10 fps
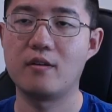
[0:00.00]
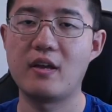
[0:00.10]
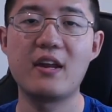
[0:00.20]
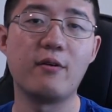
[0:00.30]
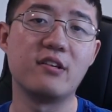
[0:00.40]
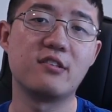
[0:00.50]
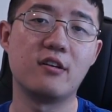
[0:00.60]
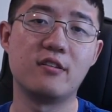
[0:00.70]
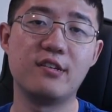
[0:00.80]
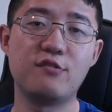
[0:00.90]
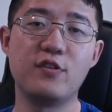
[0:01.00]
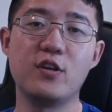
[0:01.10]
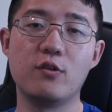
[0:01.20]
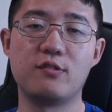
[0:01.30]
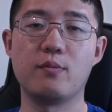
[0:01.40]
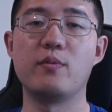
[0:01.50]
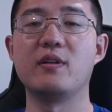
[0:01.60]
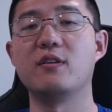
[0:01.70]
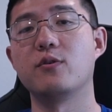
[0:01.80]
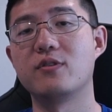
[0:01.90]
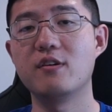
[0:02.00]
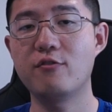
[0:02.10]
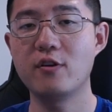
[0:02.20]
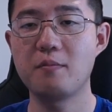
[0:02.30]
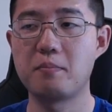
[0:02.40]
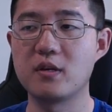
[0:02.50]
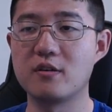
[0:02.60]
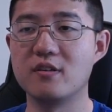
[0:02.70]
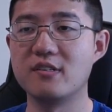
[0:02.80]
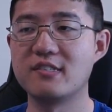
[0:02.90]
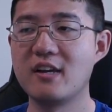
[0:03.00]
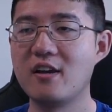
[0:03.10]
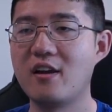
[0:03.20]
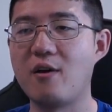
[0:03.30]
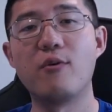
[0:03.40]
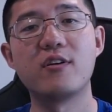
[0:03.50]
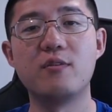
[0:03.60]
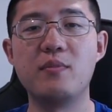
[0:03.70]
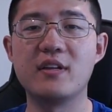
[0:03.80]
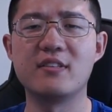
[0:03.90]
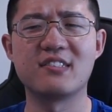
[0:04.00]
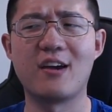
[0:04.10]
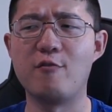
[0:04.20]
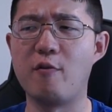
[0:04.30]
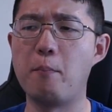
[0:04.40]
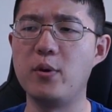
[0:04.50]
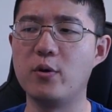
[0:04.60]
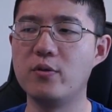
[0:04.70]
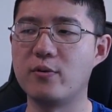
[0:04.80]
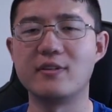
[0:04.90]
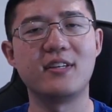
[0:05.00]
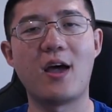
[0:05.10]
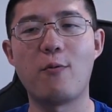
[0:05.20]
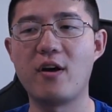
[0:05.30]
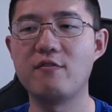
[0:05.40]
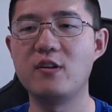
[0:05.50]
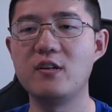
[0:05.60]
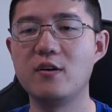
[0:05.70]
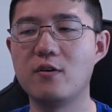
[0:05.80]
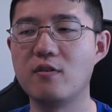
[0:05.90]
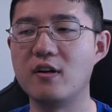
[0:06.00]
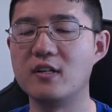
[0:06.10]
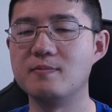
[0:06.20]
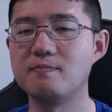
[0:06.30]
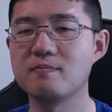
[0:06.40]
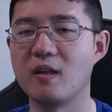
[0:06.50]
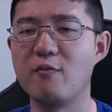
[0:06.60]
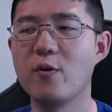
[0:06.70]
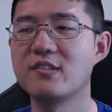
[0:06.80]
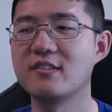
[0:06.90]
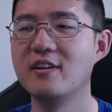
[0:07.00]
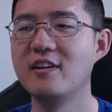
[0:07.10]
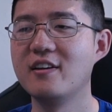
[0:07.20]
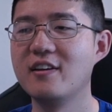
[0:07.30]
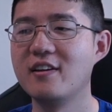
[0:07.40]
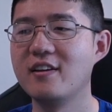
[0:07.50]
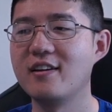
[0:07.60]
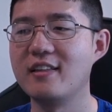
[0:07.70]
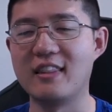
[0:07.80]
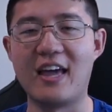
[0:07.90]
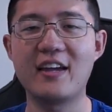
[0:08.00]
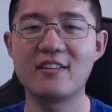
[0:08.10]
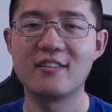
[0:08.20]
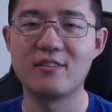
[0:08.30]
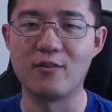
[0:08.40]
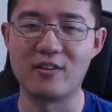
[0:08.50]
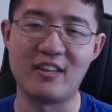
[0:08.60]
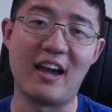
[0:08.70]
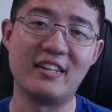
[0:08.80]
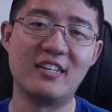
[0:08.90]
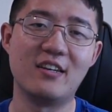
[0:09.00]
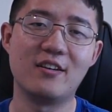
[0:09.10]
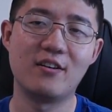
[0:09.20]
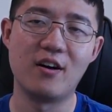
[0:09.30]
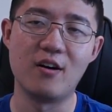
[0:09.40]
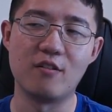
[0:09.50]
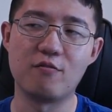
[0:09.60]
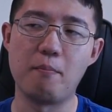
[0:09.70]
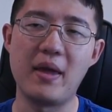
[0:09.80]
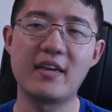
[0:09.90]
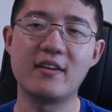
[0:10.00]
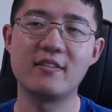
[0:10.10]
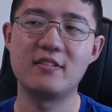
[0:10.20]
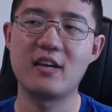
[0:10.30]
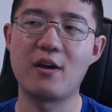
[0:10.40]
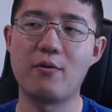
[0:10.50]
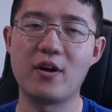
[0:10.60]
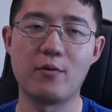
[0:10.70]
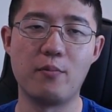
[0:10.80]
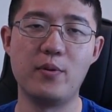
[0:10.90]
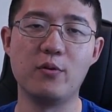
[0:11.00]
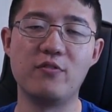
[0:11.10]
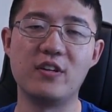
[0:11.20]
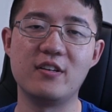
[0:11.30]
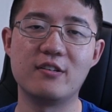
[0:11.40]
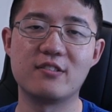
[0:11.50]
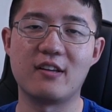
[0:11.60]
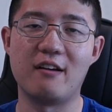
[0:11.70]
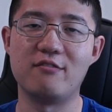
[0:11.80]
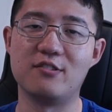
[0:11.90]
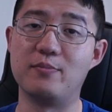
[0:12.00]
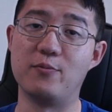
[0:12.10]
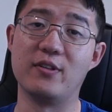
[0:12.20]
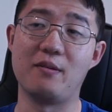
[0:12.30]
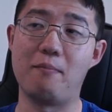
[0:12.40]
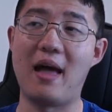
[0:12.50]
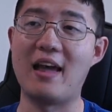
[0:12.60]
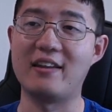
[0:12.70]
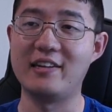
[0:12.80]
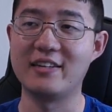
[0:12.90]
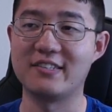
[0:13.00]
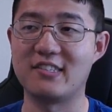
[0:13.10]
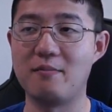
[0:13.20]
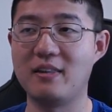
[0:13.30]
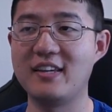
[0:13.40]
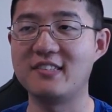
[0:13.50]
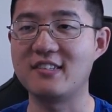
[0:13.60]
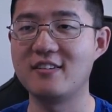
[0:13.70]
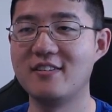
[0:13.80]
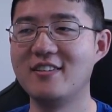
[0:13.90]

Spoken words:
Anyways, this video is gonna be a little different because I wanted to make this kind of a build or DIY video. I've always liked the idea of making DIY or build videos. I've just been really bad at it because I'm lazy.